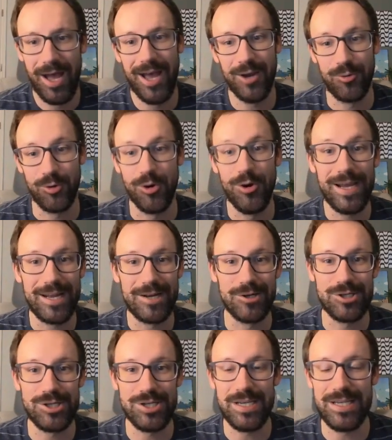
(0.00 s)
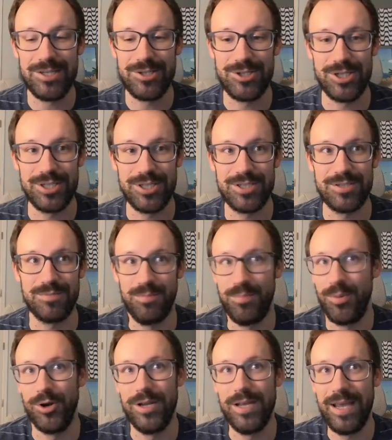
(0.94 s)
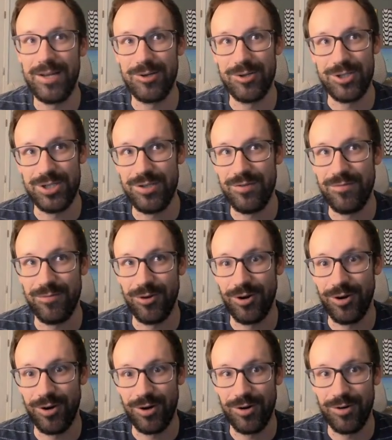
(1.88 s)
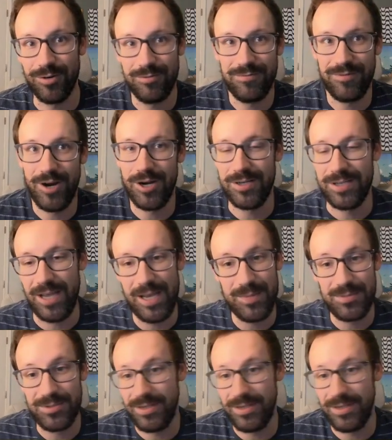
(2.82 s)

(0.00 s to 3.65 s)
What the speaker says: Growing Energy is just burning energy for fire types.